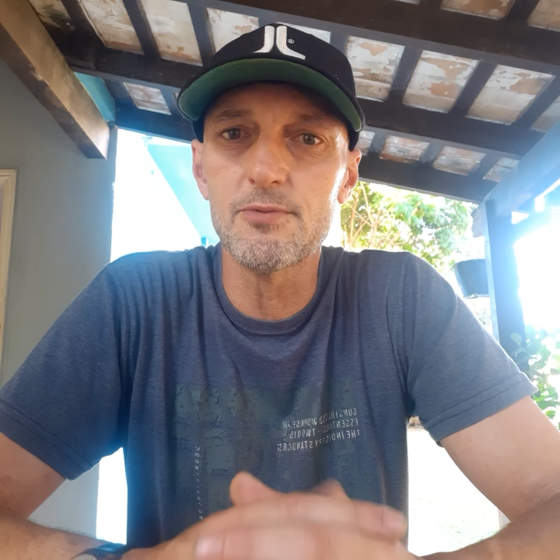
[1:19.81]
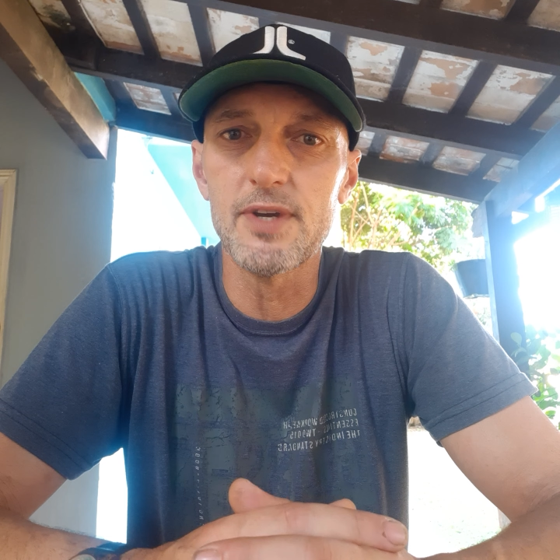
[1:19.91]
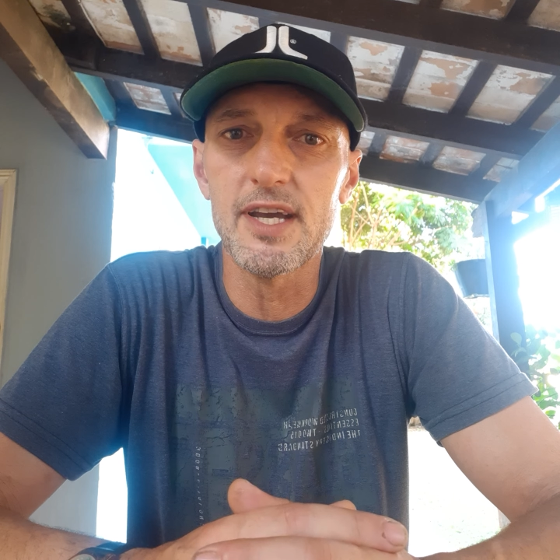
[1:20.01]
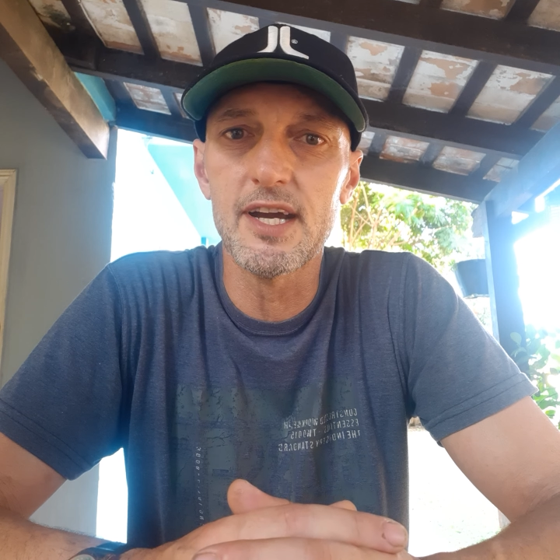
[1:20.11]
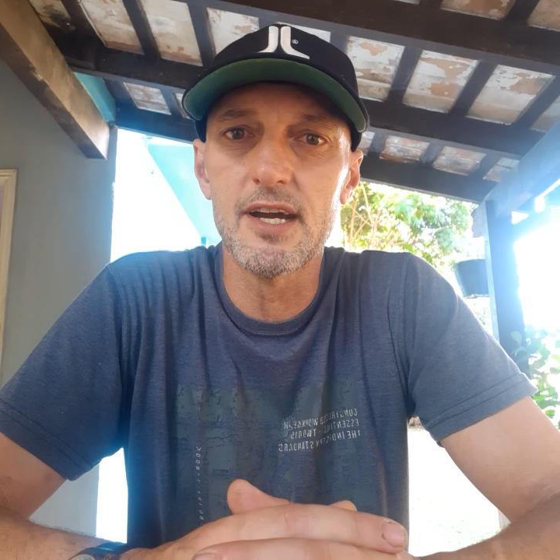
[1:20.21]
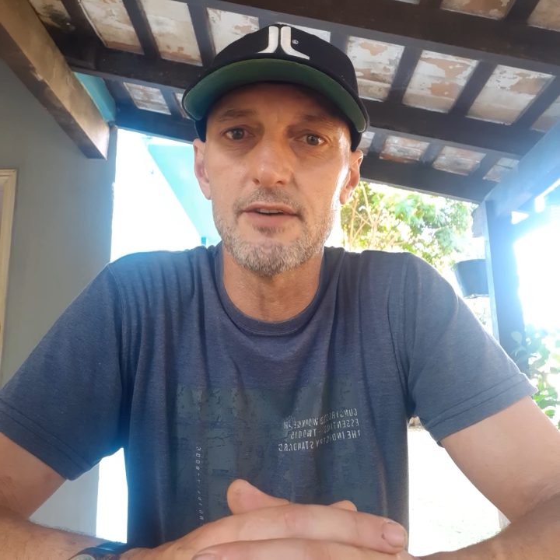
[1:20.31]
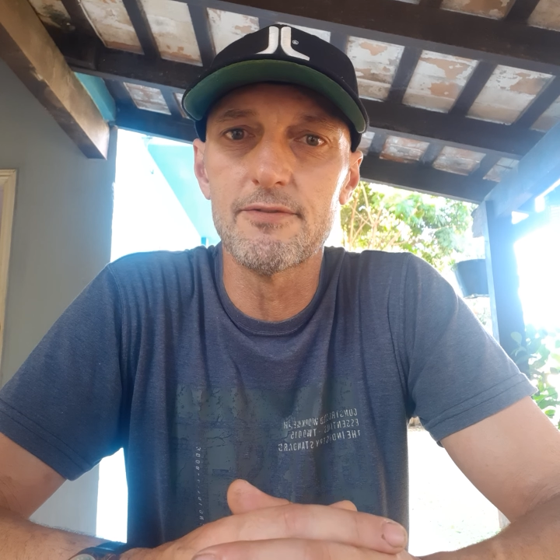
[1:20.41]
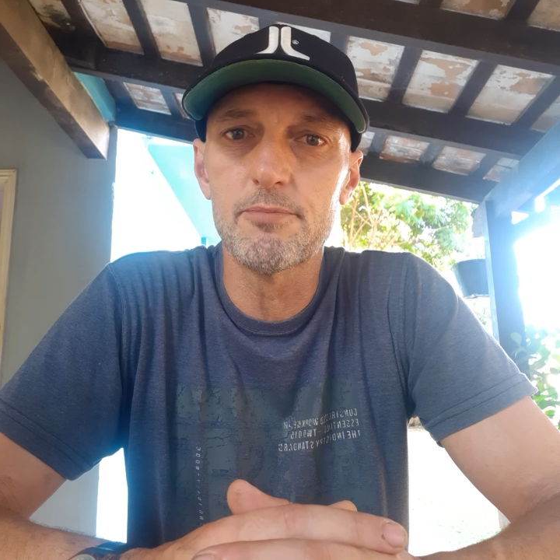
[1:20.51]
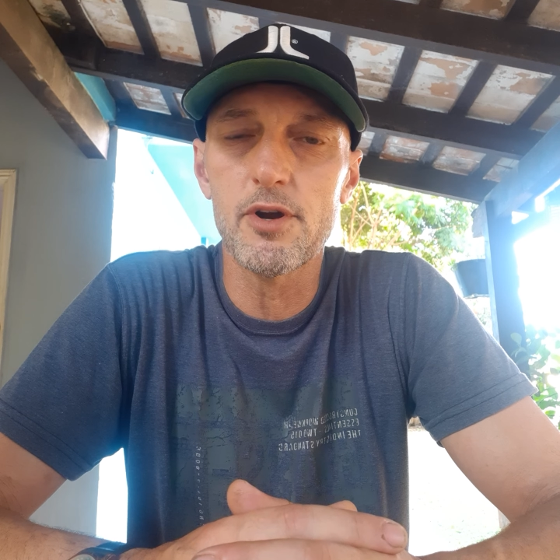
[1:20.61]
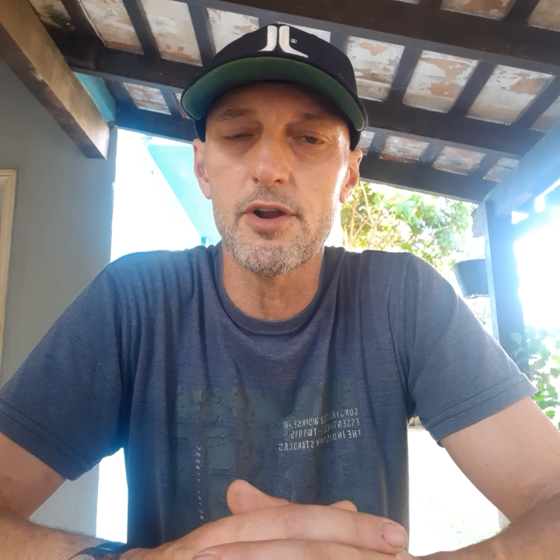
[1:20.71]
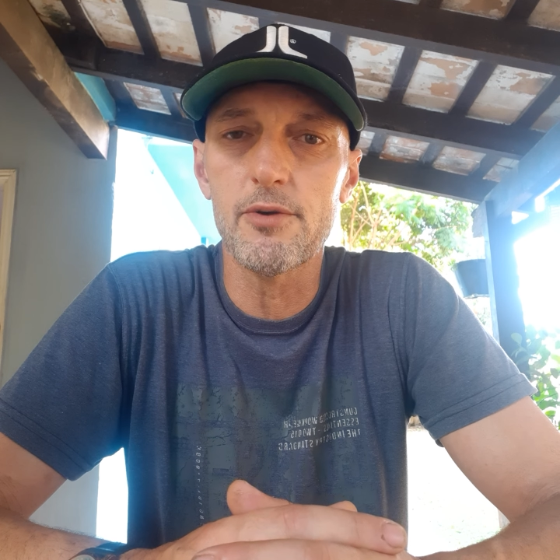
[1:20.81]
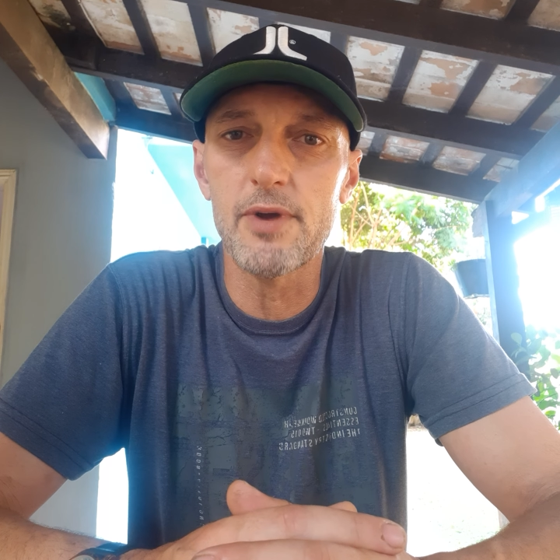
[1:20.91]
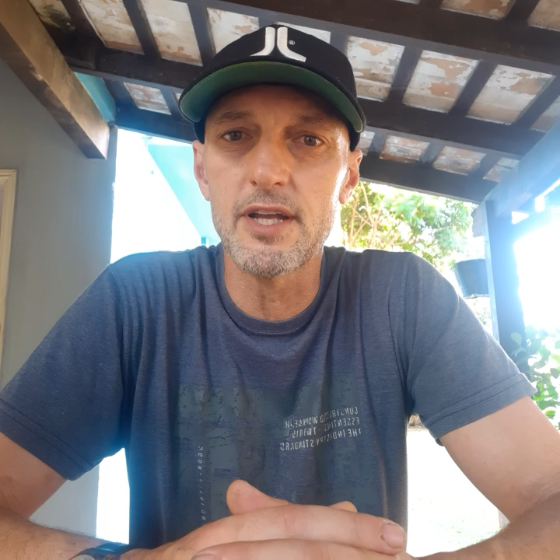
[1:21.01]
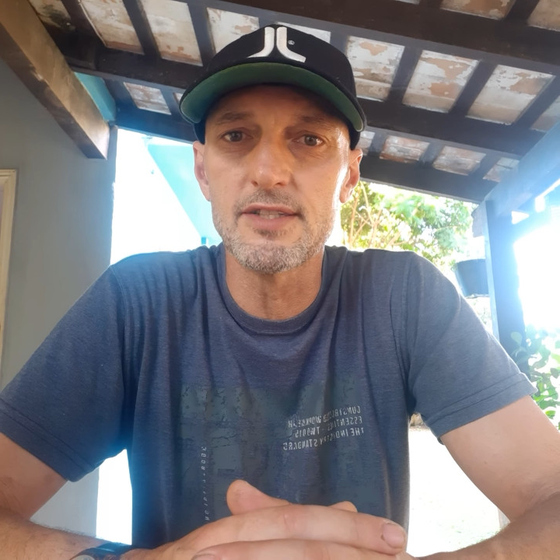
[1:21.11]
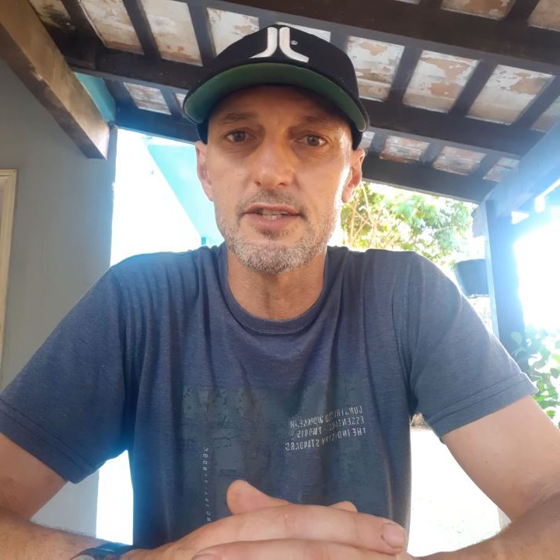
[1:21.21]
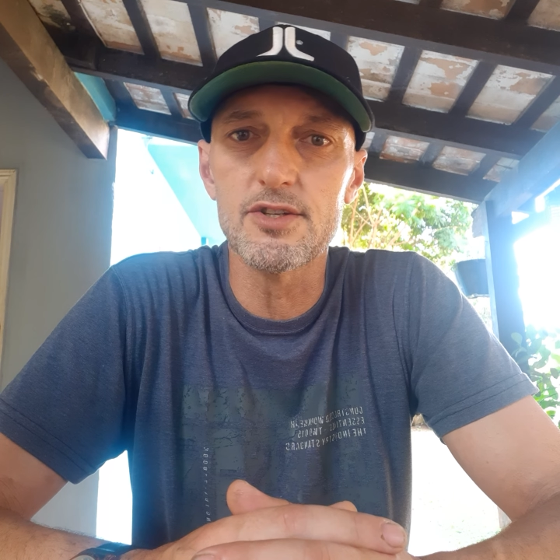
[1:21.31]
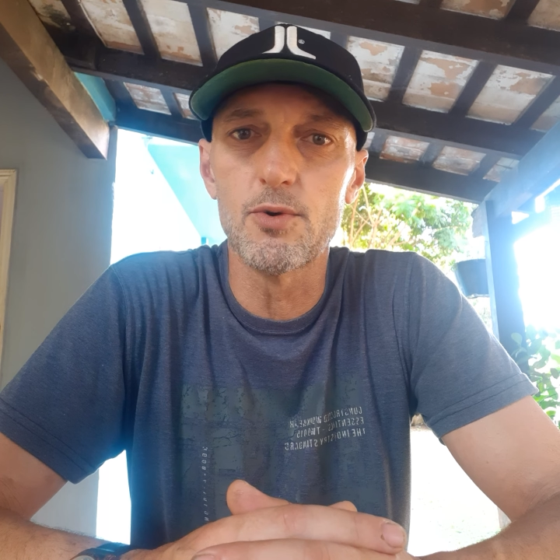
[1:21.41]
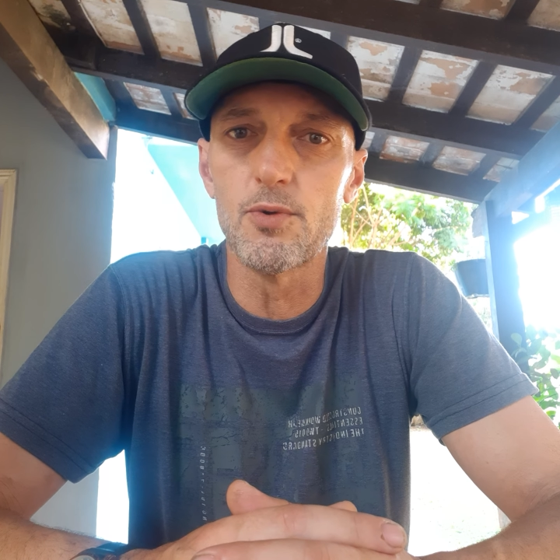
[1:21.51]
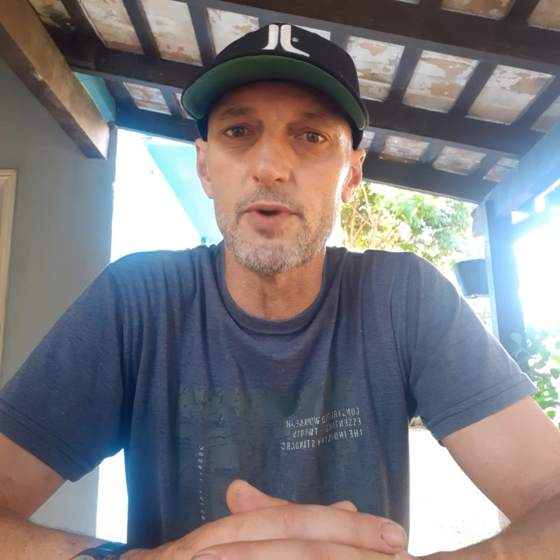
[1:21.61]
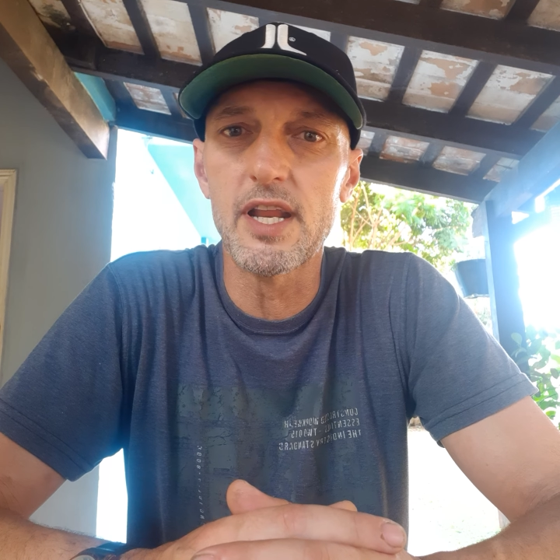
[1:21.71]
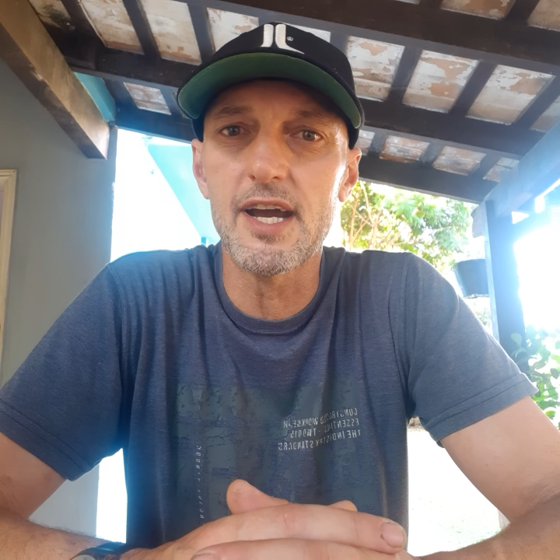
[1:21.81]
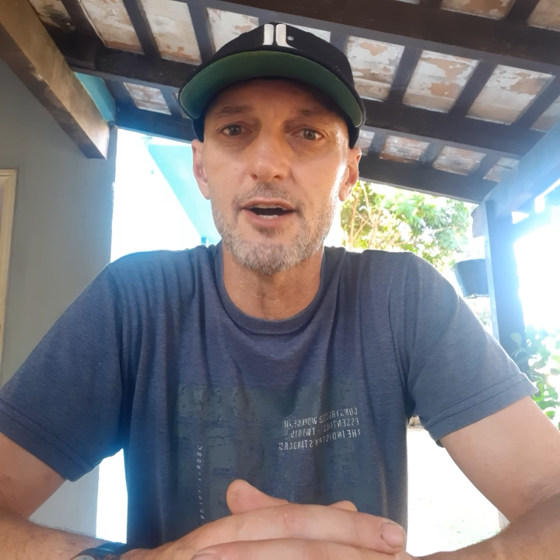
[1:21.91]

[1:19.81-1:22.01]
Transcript: we have product ranges already